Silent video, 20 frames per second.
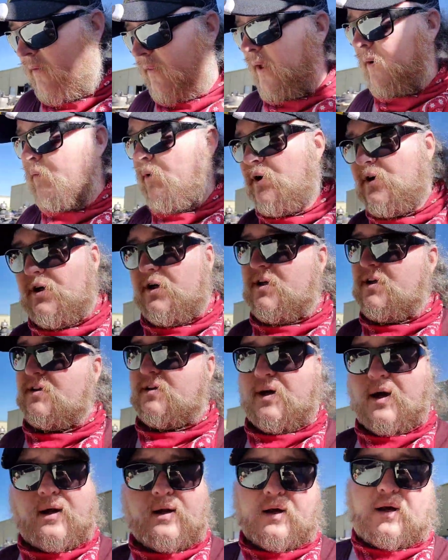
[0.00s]
They want you to
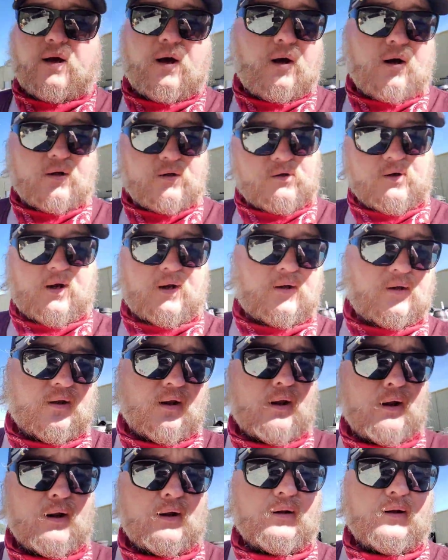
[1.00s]
sign a contract
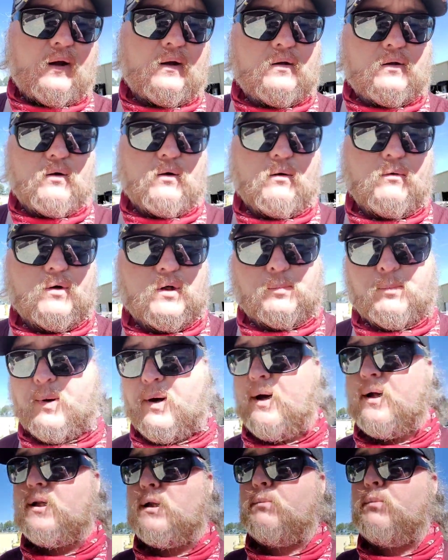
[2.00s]
saying that you're
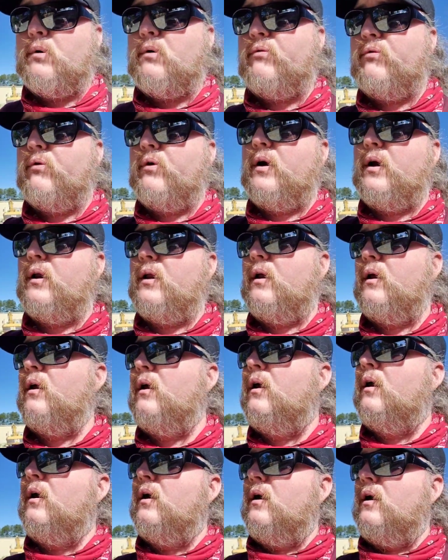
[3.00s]
responsible for any
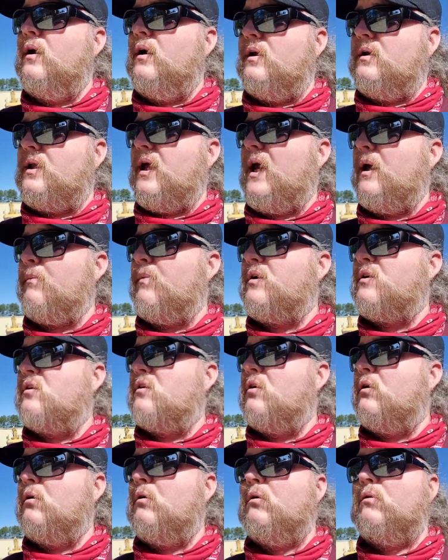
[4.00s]
damage
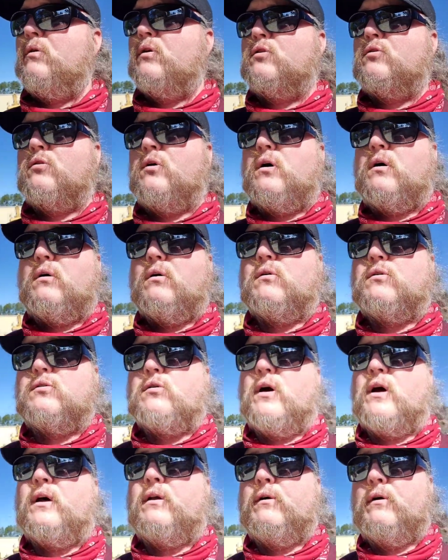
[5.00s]
to the truck or
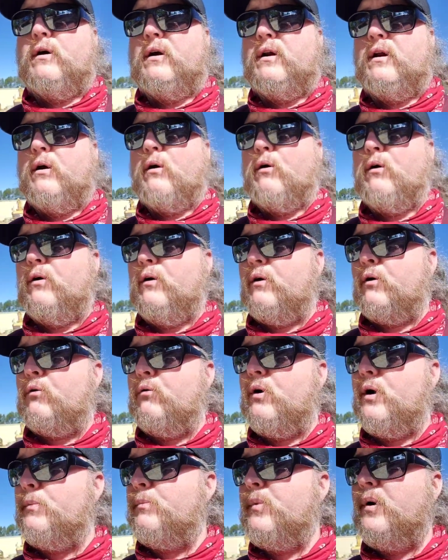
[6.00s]
trailer or
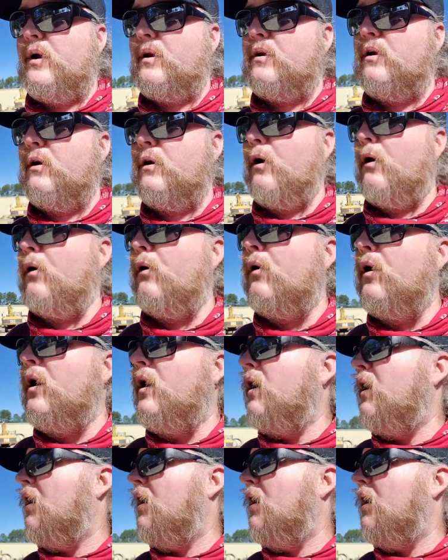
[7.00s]
equipment, you know.